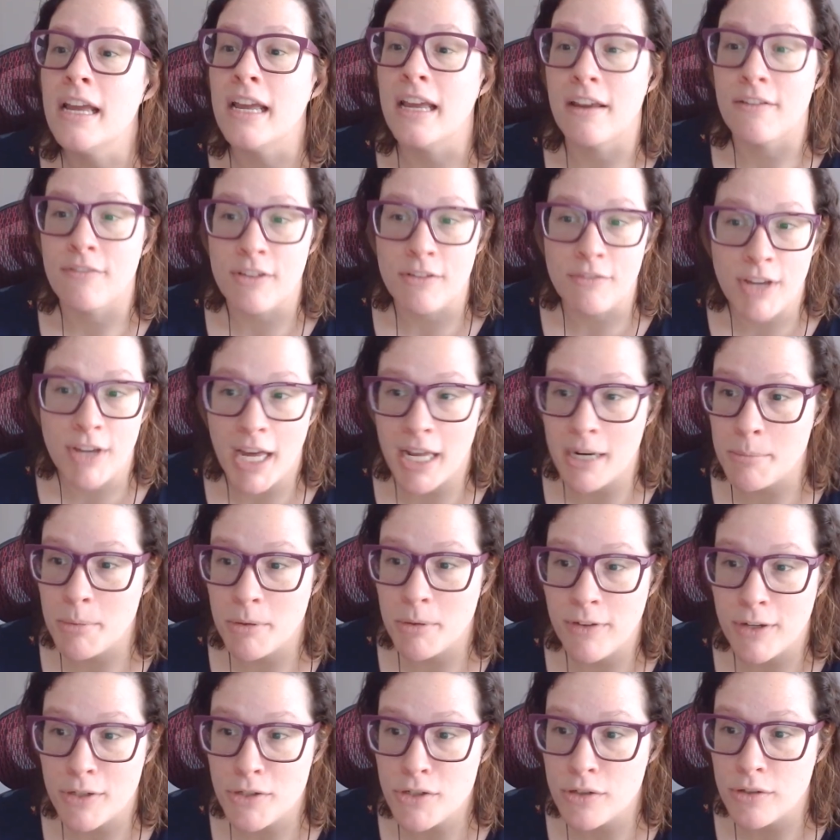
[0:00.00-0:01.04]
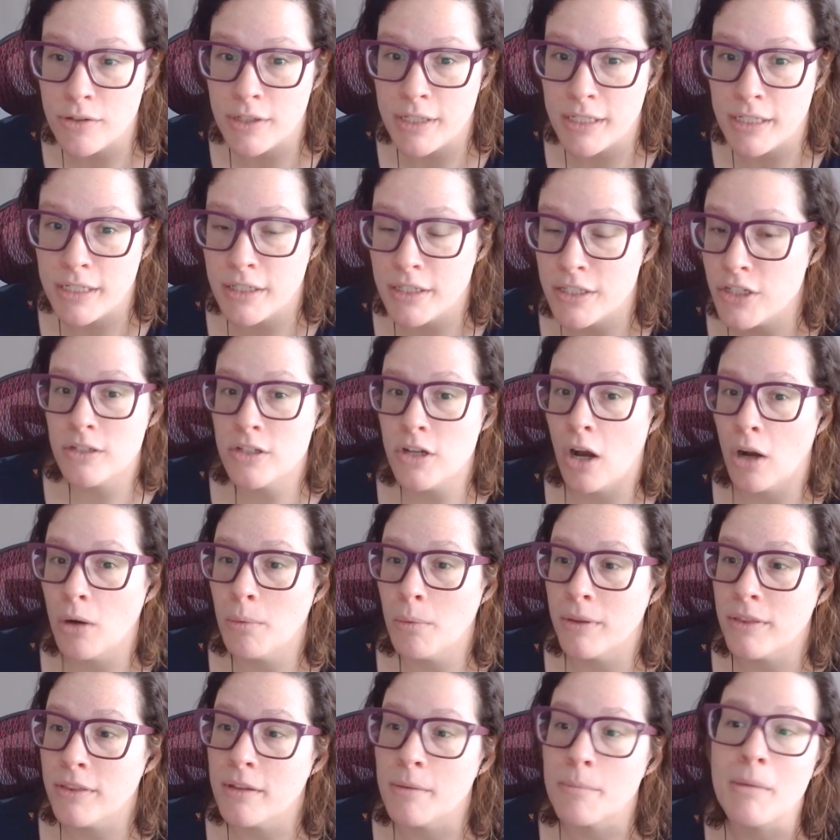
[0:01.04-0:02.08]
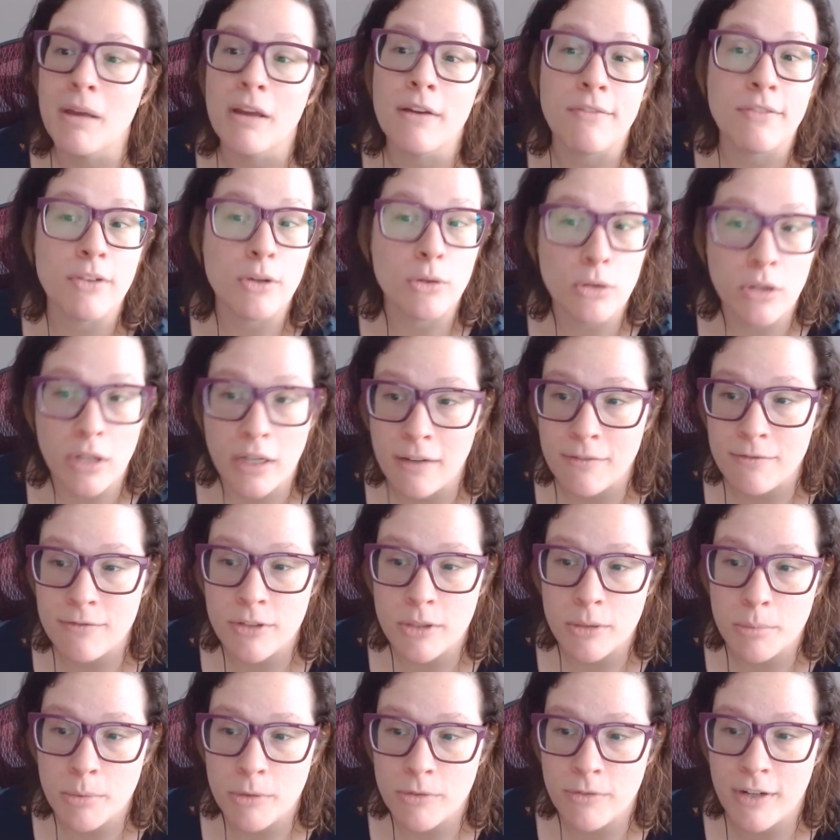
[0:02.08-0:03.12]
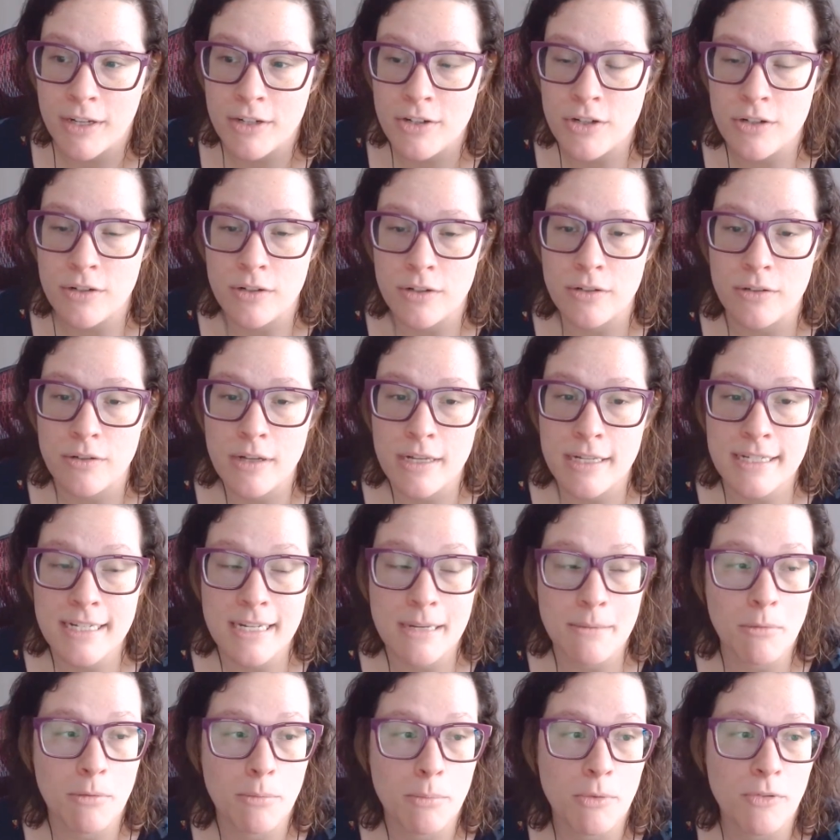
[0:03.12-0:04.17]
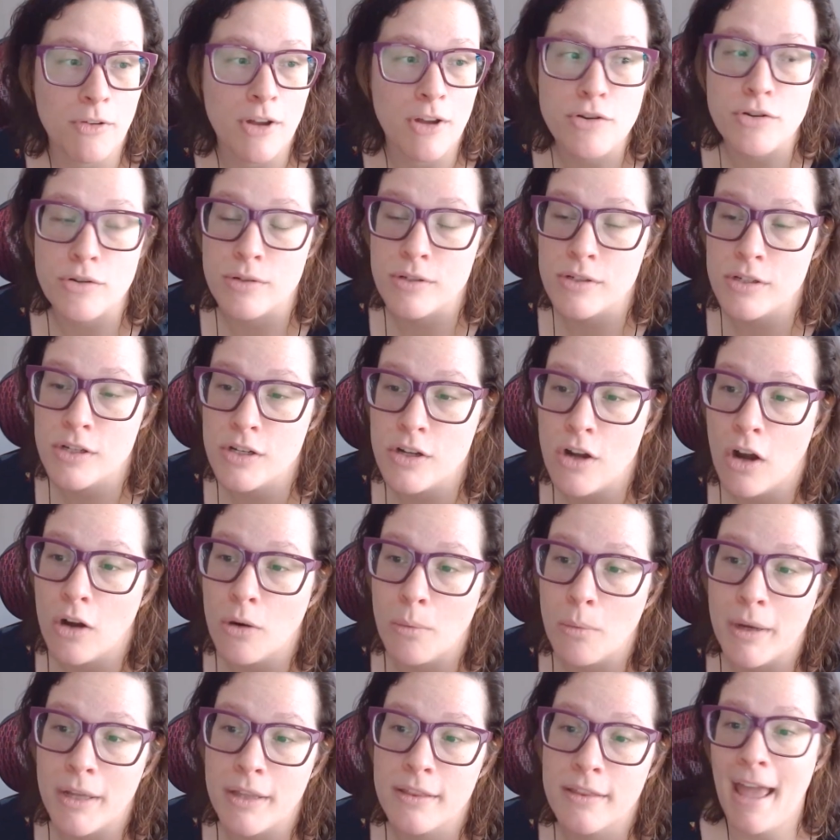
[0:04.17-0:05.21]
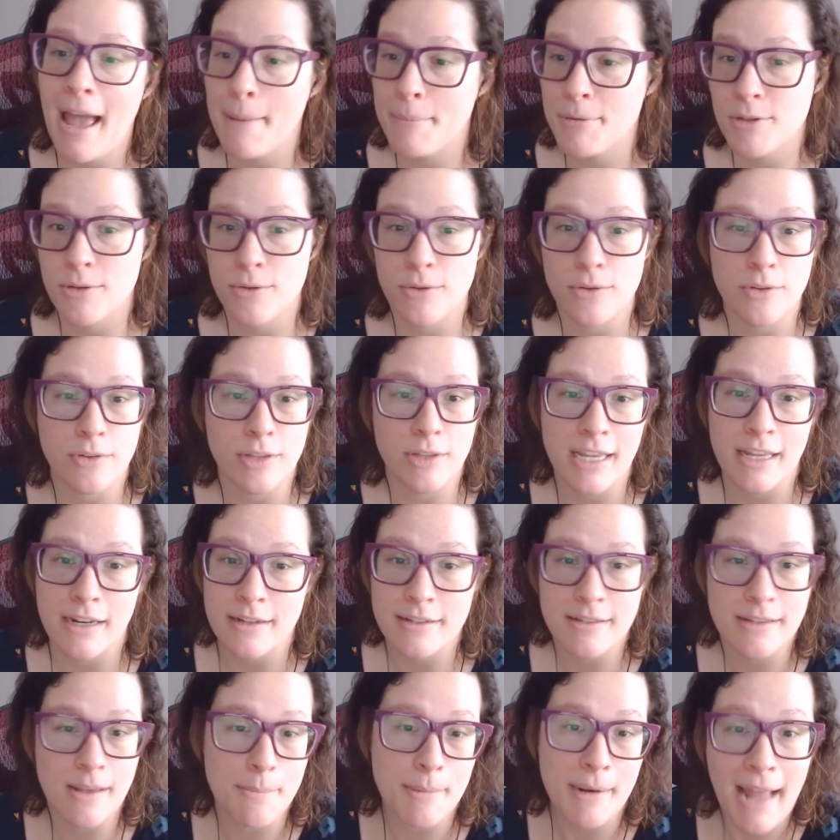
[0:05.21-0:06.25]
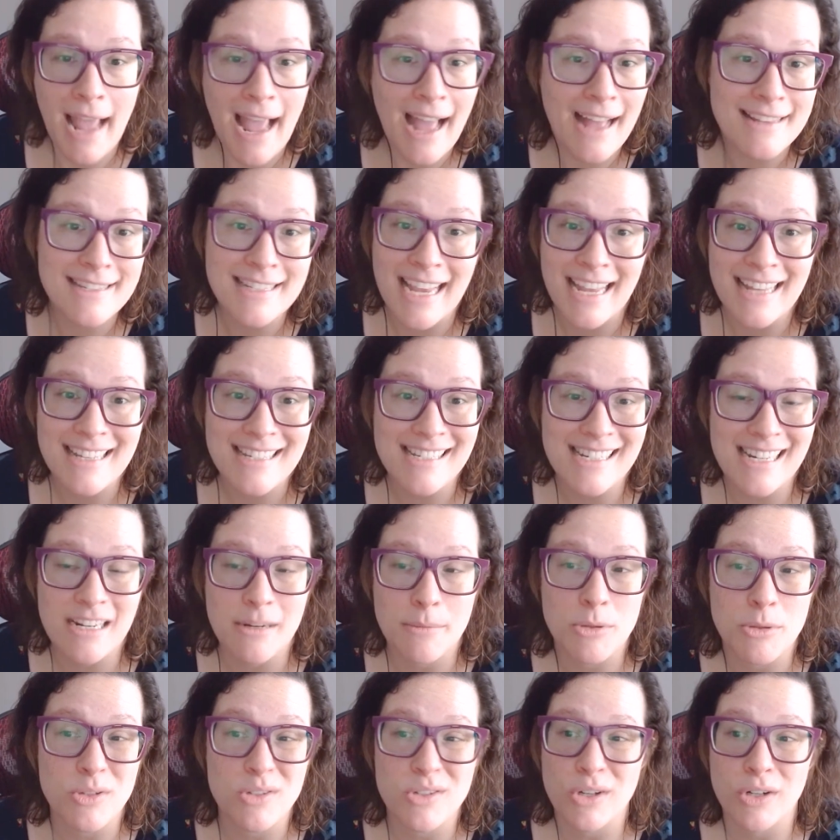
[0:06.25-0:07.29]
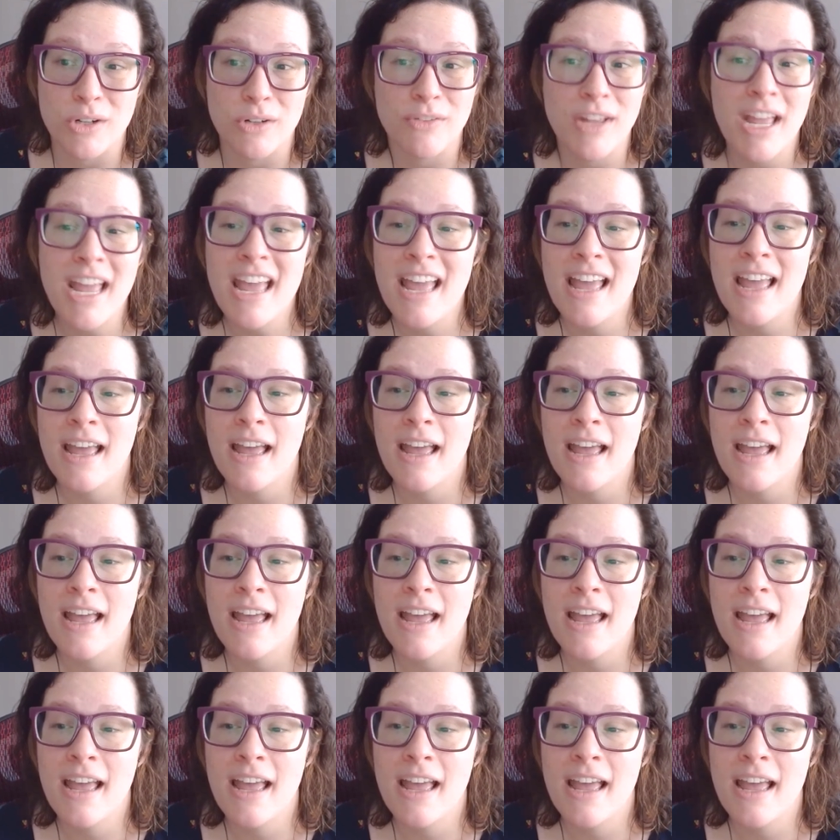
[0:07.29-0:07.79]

If you've got a professional that you can talk with them, if you're looking for a team of professionals to talk with, absolutely hit us up at Ask STWServe